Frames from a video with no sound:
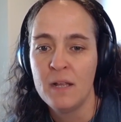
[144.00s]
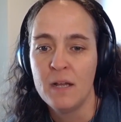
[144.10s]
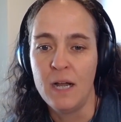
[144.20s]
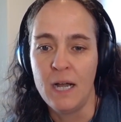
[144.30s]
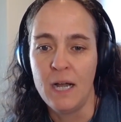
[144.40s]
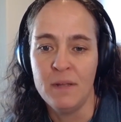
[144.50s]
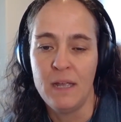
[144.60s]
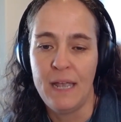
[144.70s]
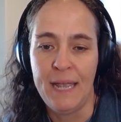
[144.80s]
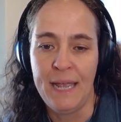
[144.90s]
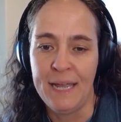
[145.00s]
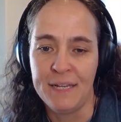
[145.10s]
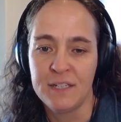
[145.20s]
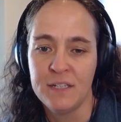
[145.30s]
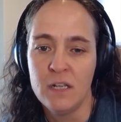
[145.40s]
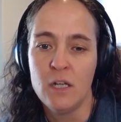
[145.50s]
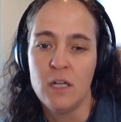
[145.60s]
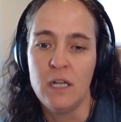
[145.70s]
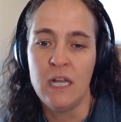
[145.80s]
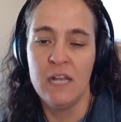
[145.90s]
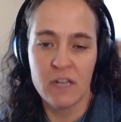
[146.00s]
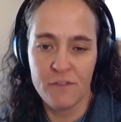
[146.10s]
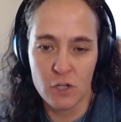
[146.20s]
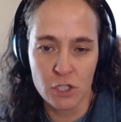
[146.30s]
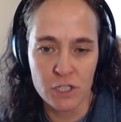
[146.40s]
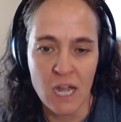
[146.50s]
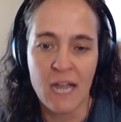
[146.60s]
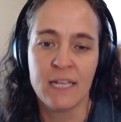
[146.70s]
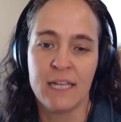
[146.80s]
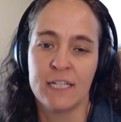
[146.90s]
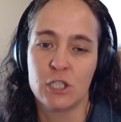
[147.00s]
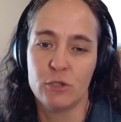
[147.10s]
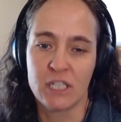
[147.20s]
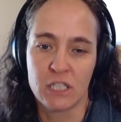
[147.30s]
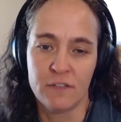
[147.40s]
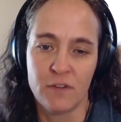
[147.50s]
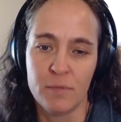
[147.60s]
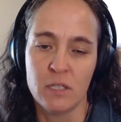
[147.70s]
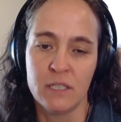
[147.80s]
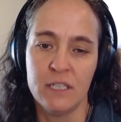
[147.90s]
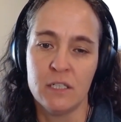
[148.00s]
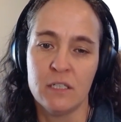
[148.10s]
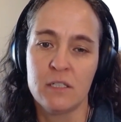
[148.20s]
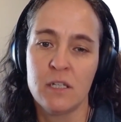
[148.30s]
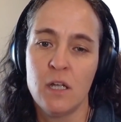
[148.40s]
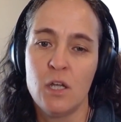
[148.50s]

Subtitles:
And even if you're not getting direction from your leaders,